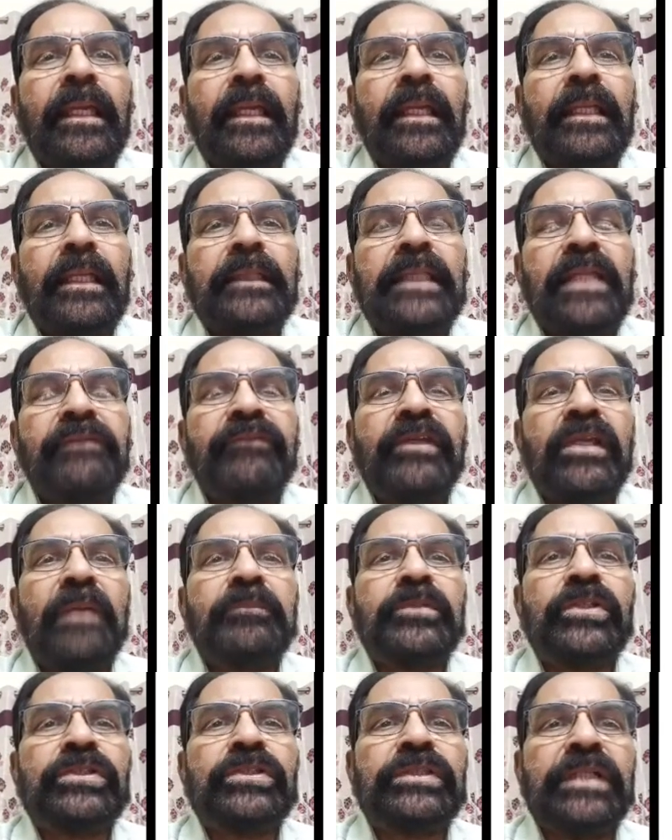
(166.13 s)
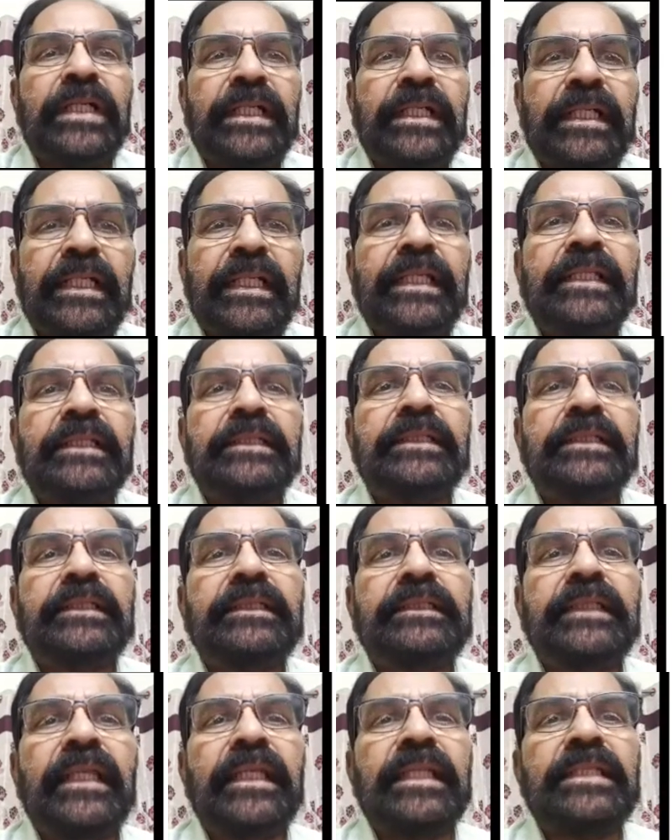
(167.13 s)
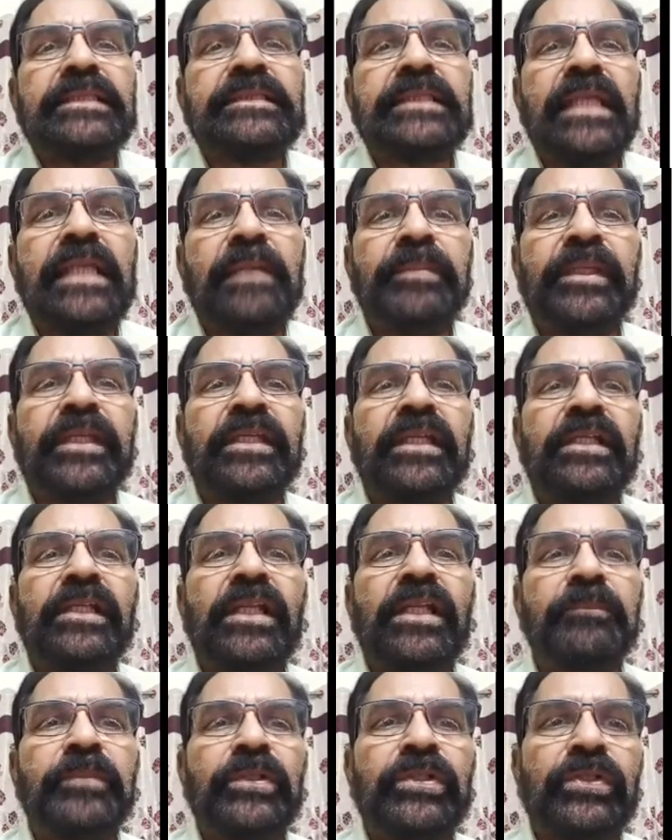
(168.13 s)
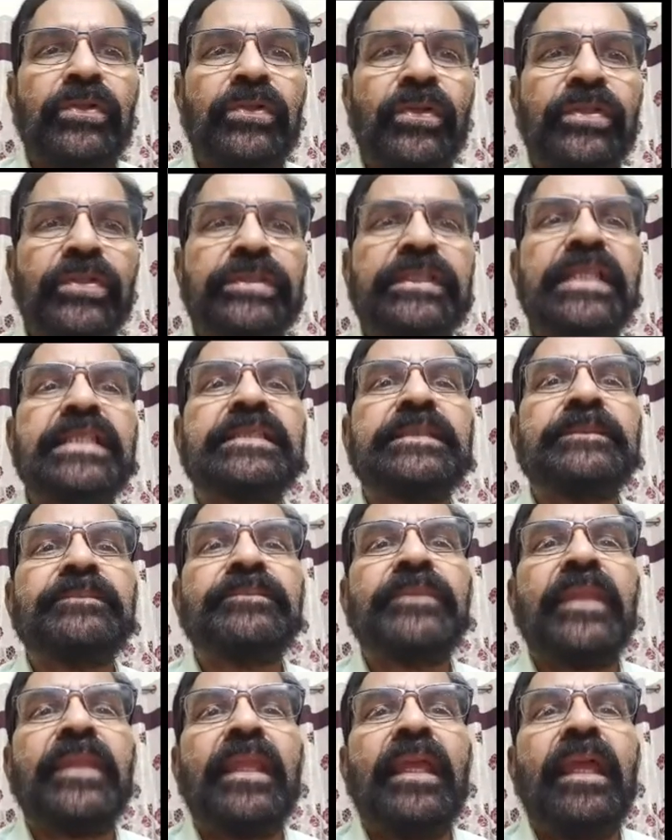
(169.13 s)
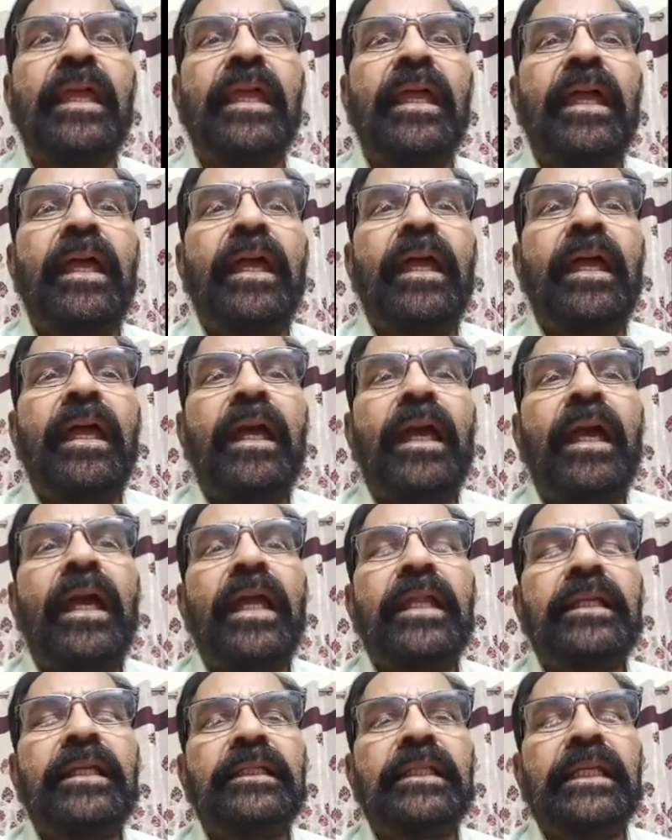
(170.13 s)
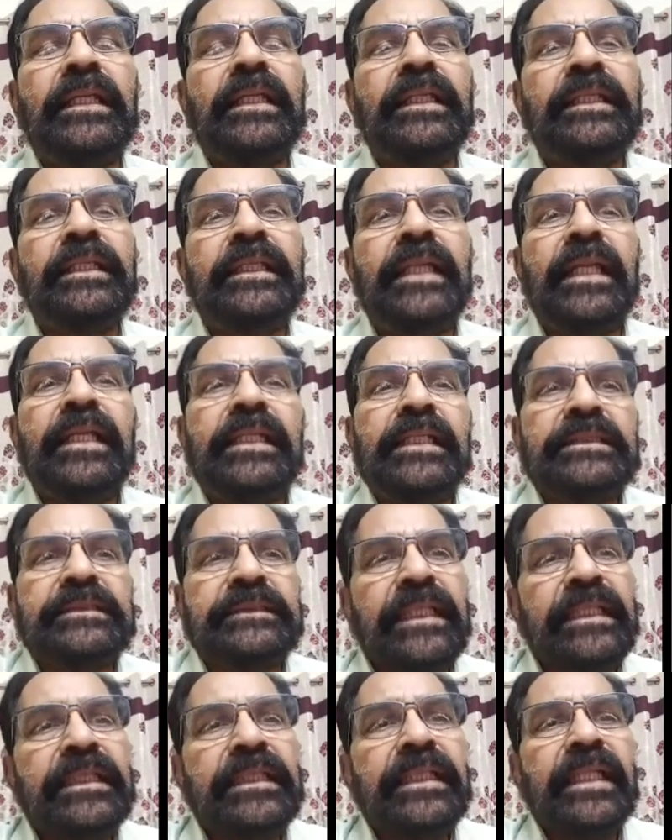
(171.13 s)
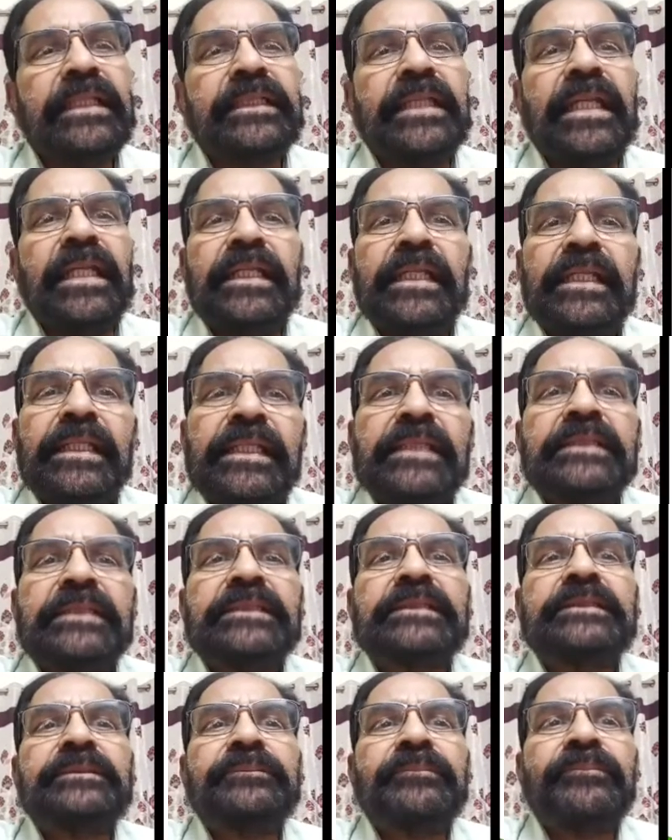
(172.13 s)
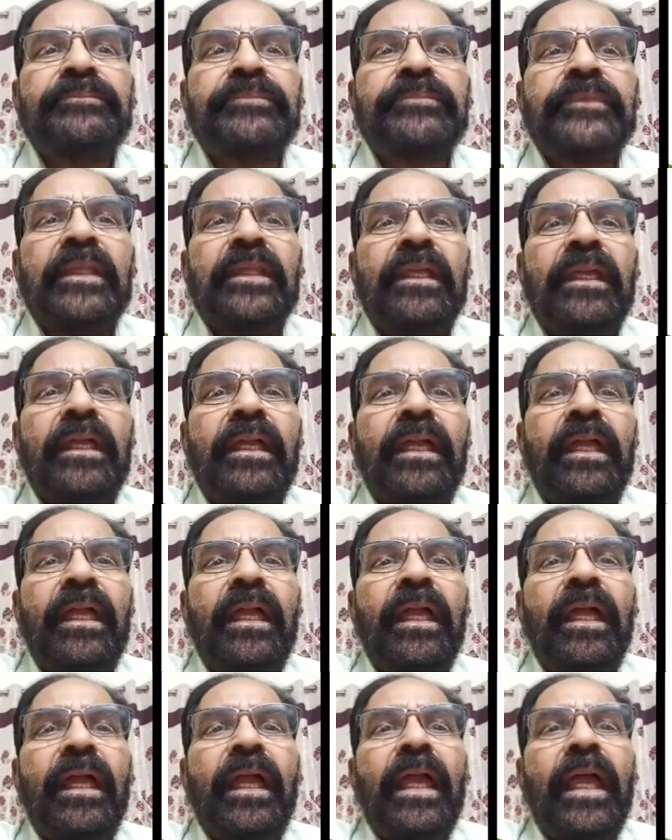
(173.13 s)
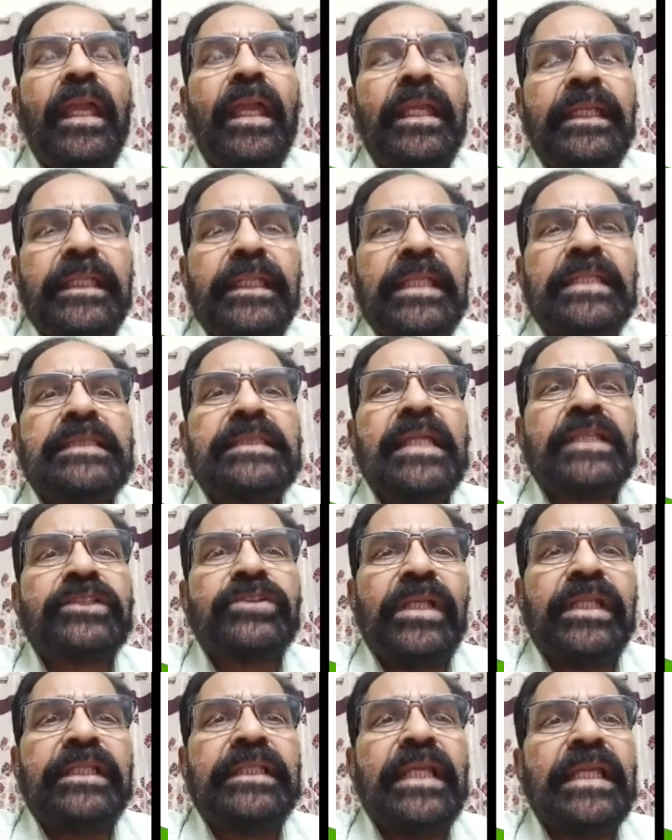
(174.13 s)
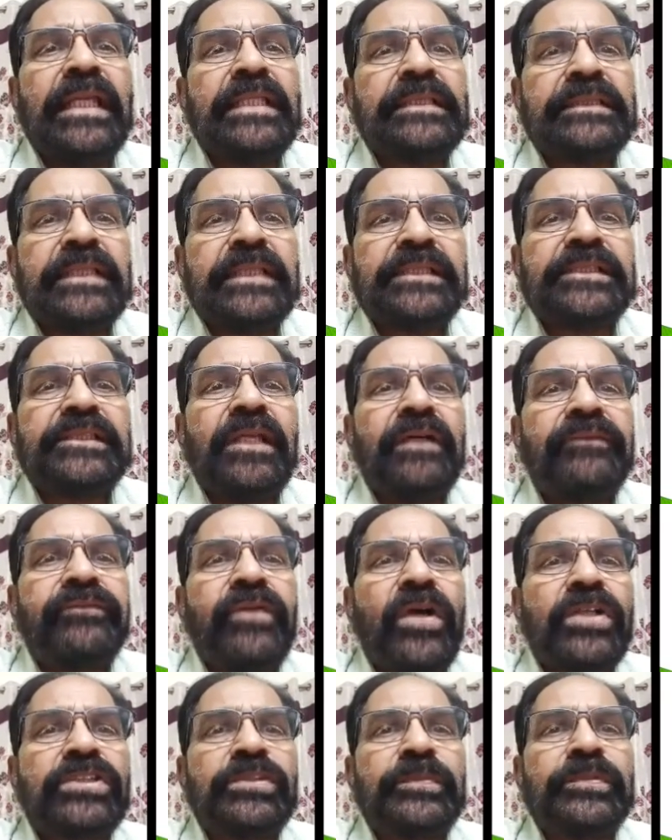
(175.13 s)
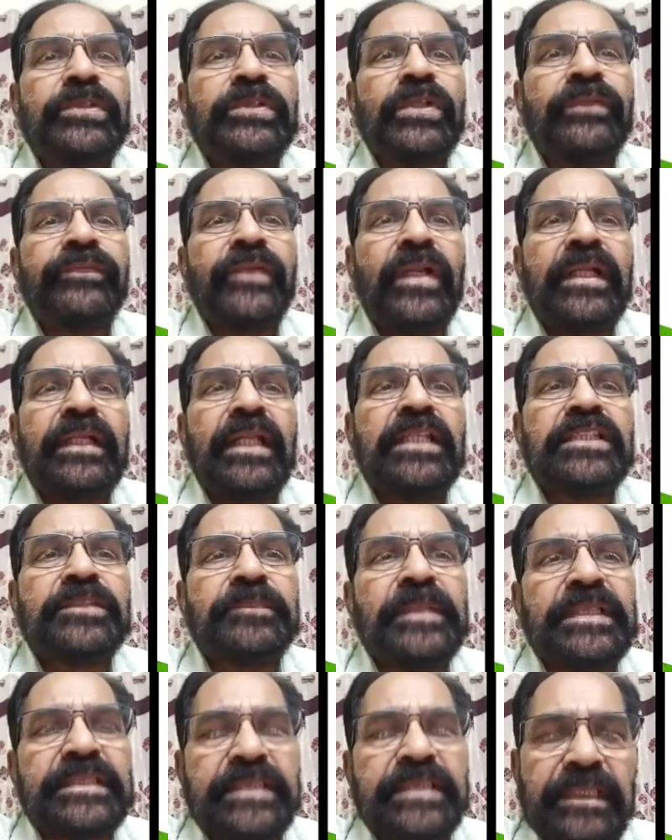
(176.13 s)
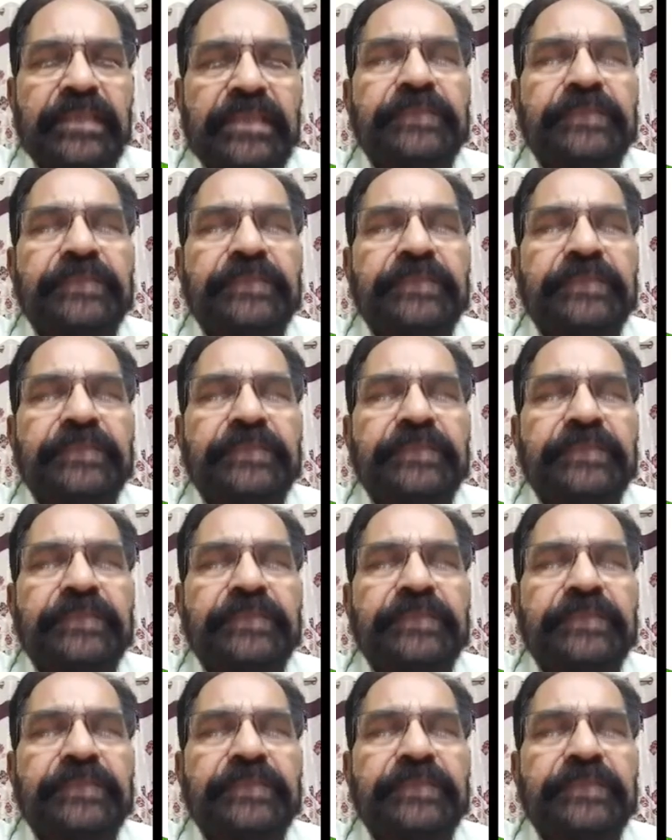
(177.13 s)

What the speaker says: Then we come to third layer, that is epicranial aponeurosis, and here it is thin and tendinous. It is actually the insertion of occipitofrontalis muscle.